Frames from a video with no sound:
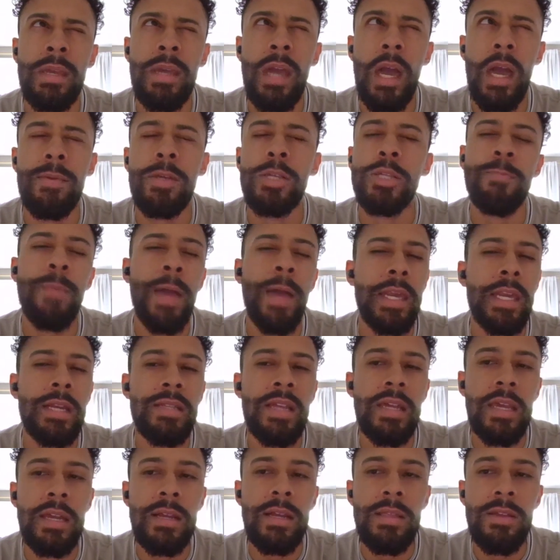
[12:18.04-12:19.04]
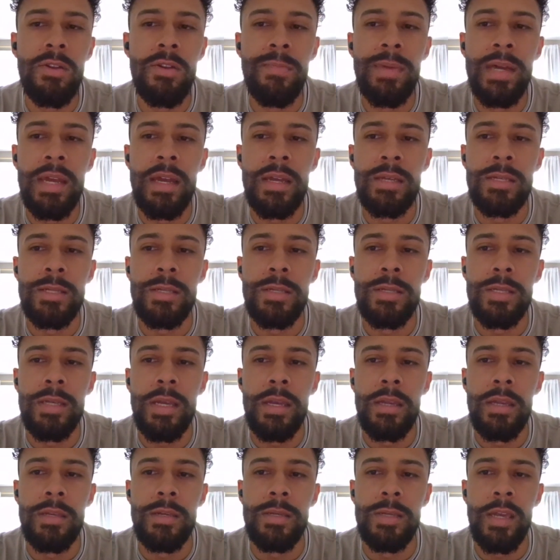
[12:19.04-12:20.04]
I'd be speculating a little bit as to
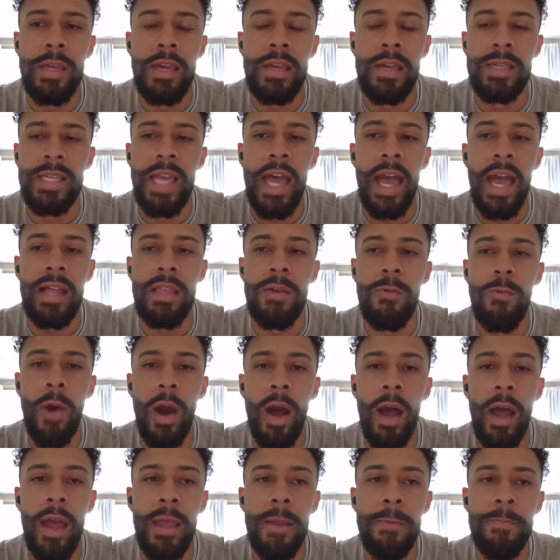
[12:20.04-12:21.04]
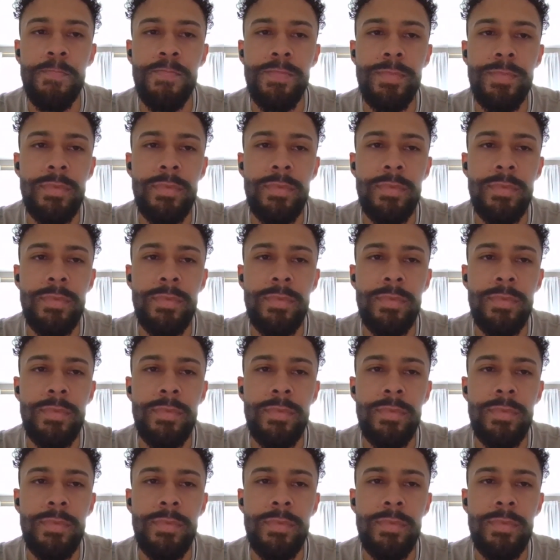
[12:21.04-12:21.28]
say exactly why.